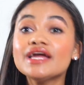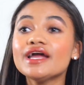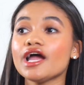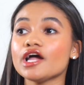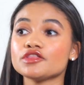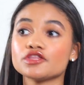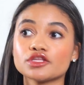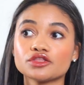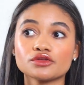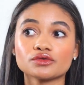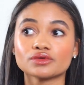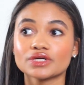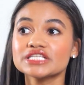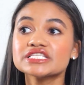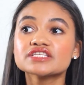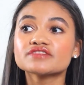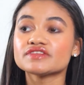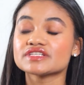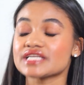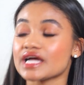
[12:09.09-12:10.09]
And then the
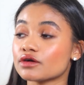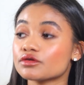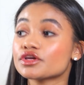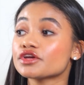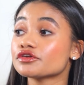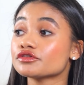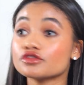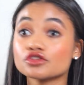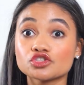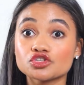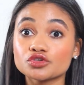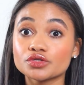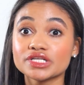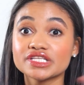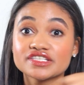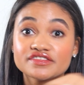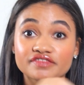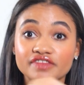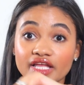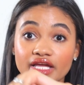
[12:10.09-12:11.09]
rest of us out here on the
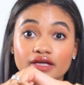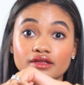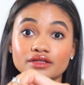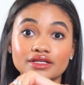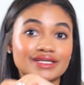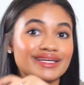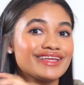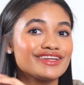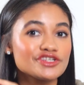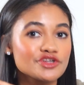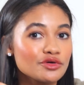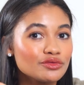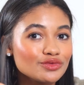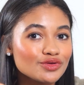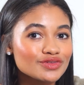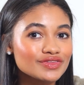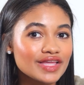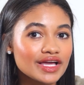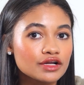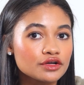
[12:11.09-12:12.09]
streets flailing and don't
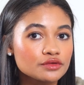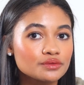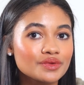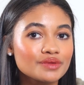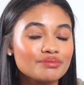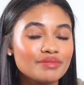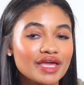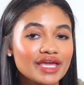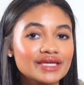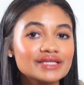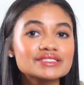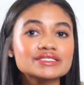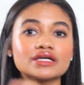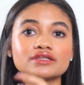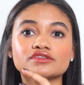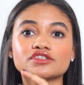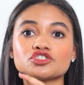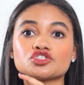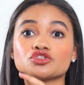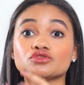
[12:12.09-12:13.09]
look that good with pinks
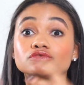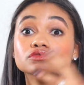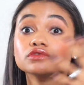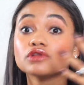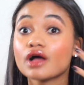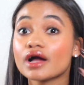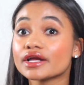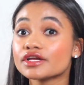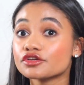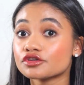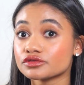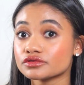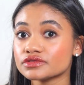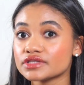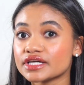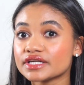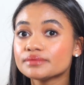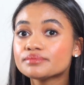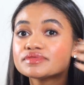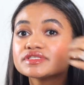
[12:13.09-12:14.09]
unless you line your
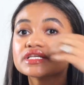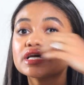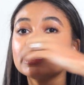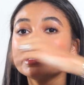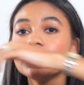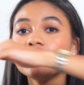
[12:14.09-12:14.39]
lips.